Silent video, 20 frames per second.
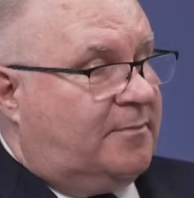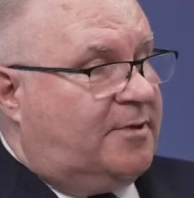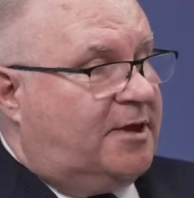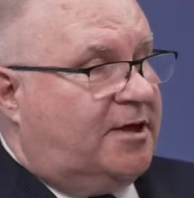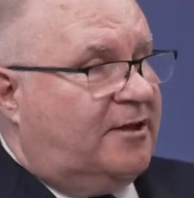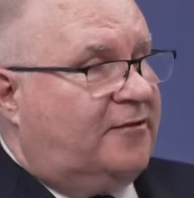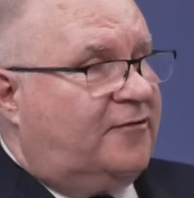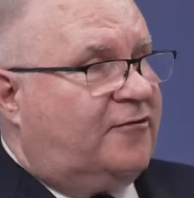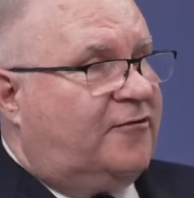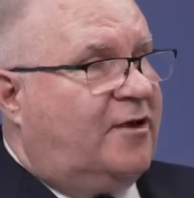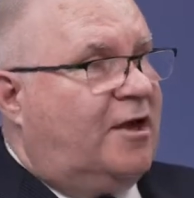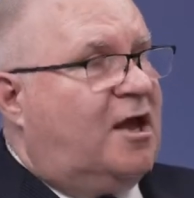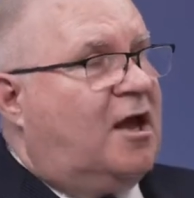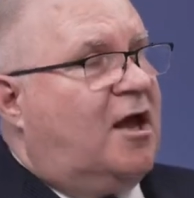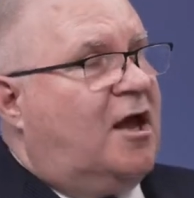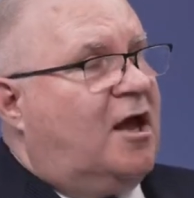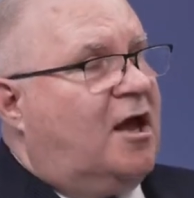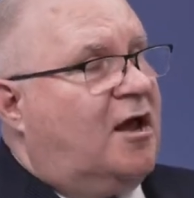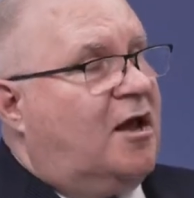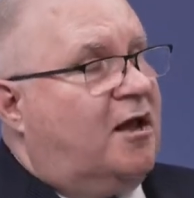peace,
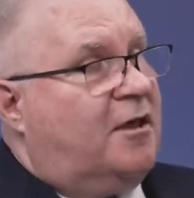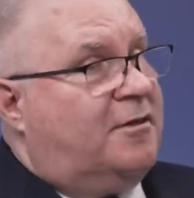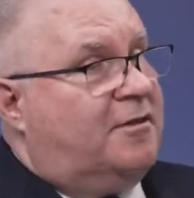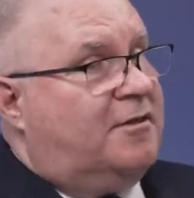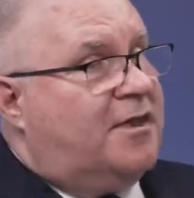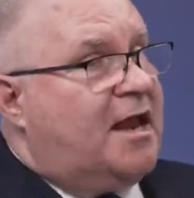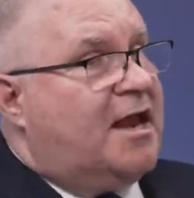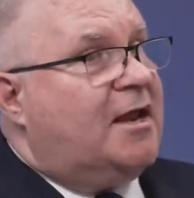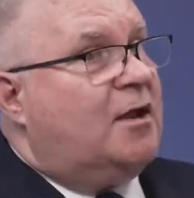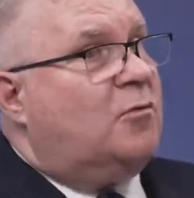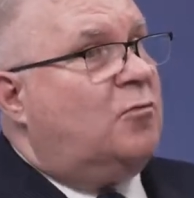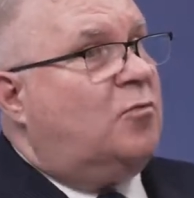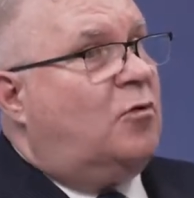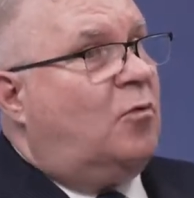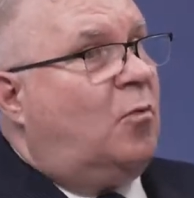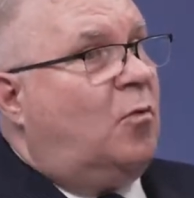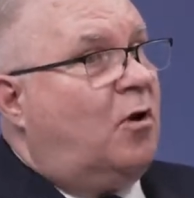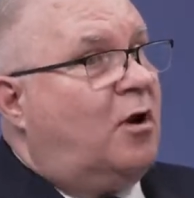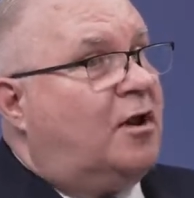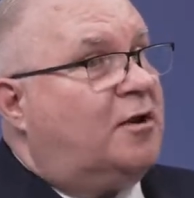they will
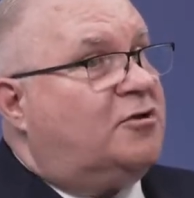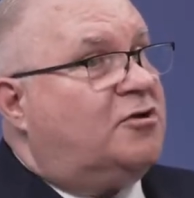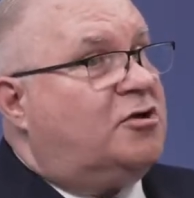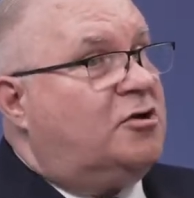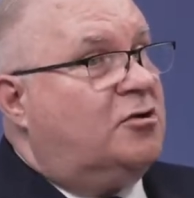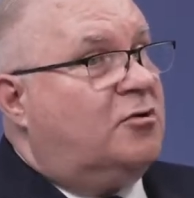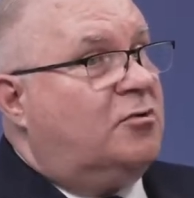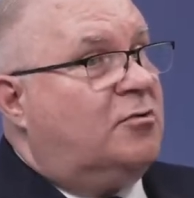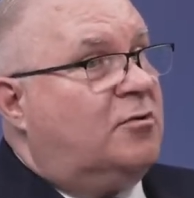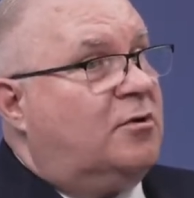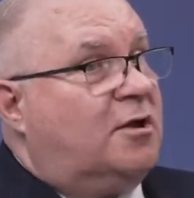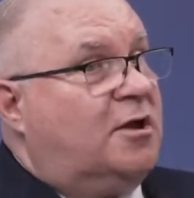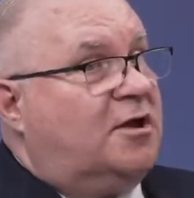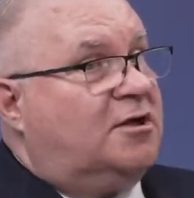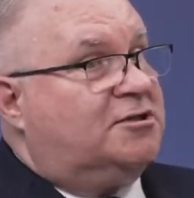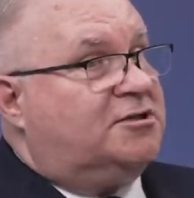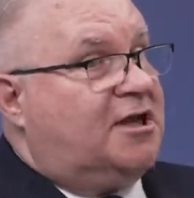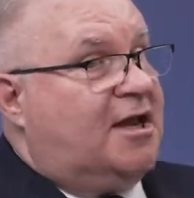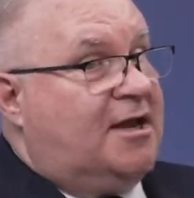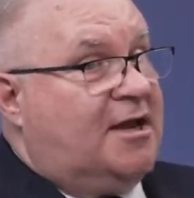want to
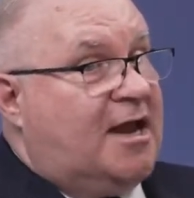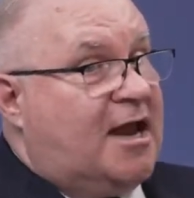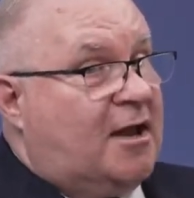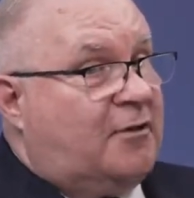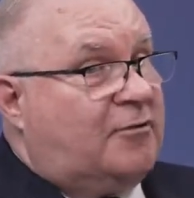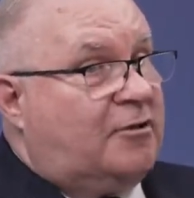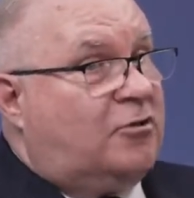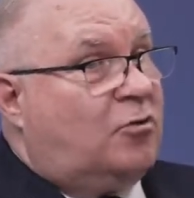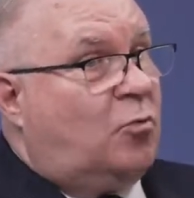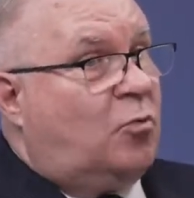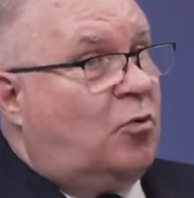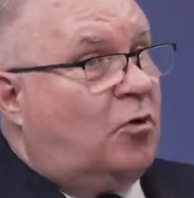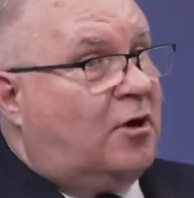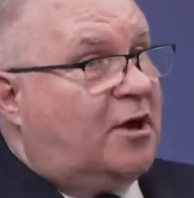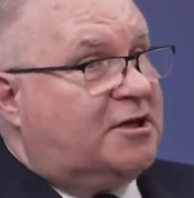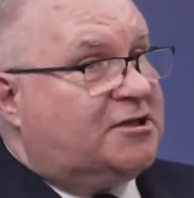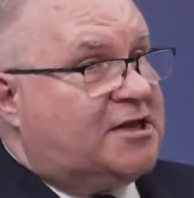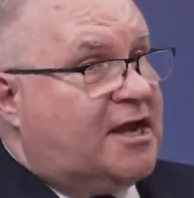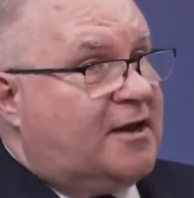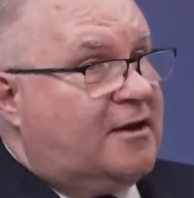say, now that the war
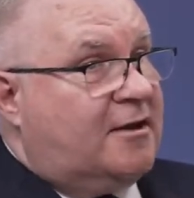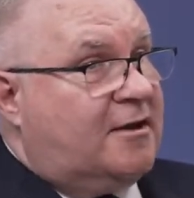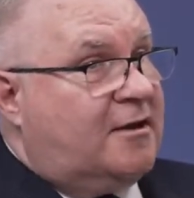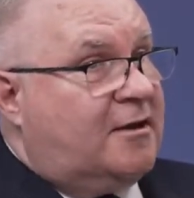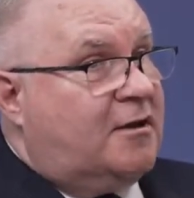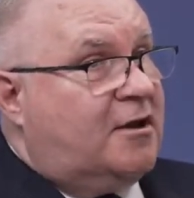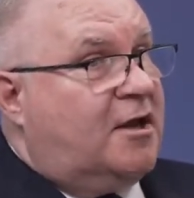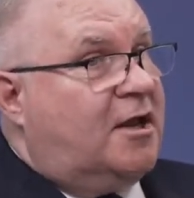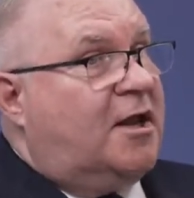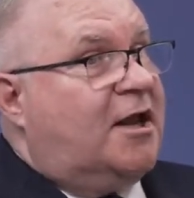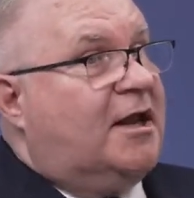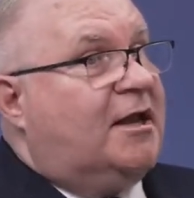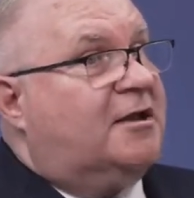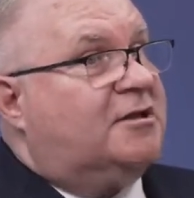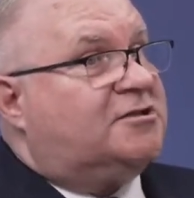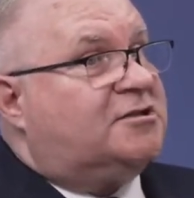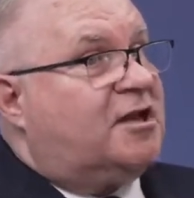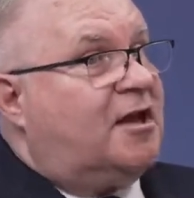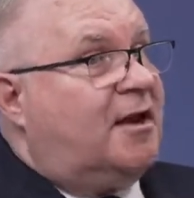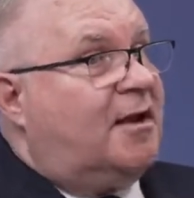has ended, it
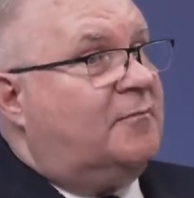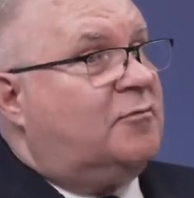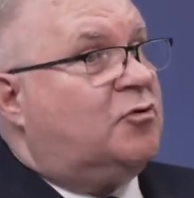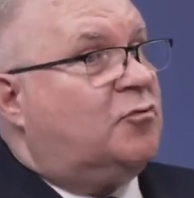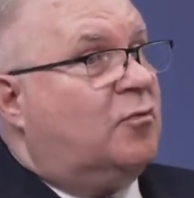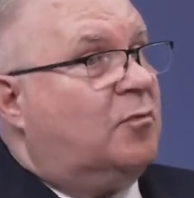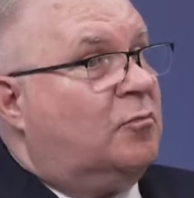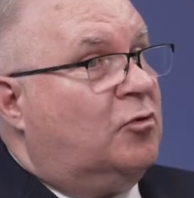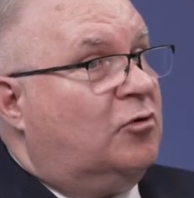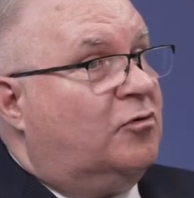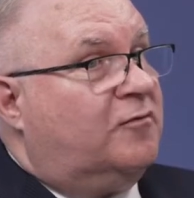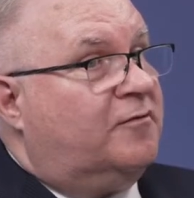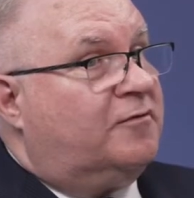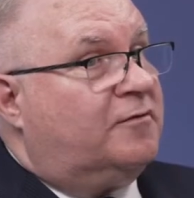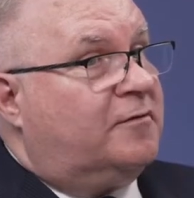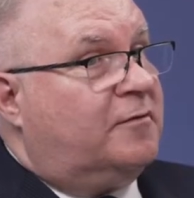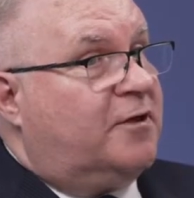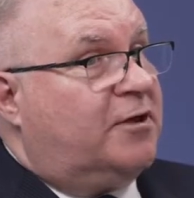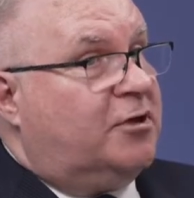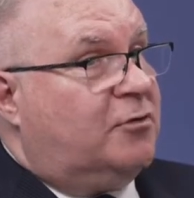is time to
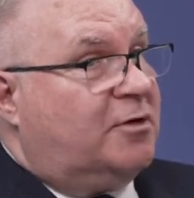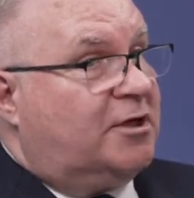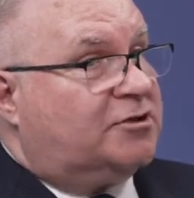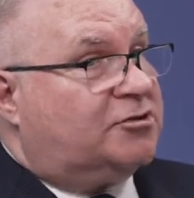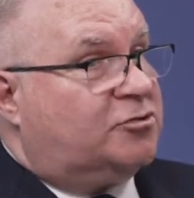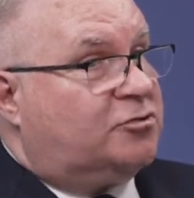remove U.S.